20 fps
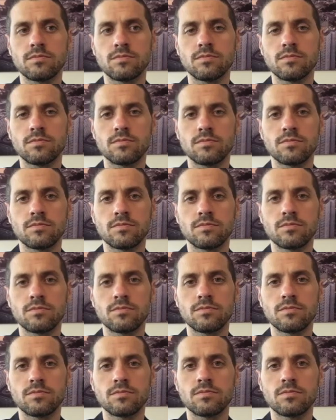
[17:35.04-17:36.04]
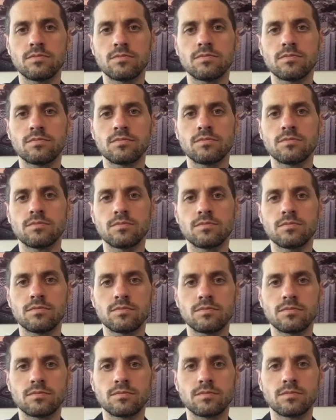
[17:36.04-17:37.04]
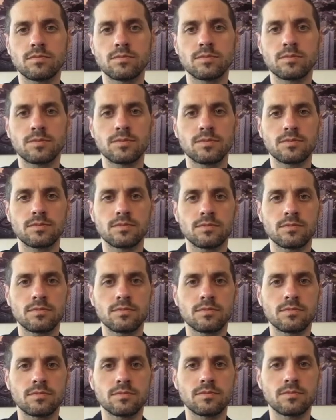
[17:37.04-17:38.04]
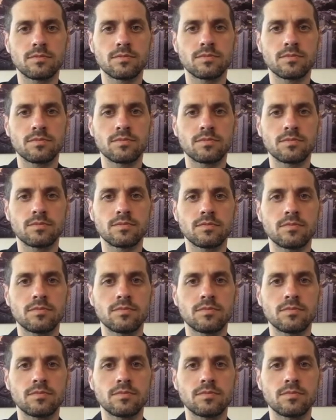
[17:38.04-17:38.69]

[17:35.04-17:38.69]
(silent)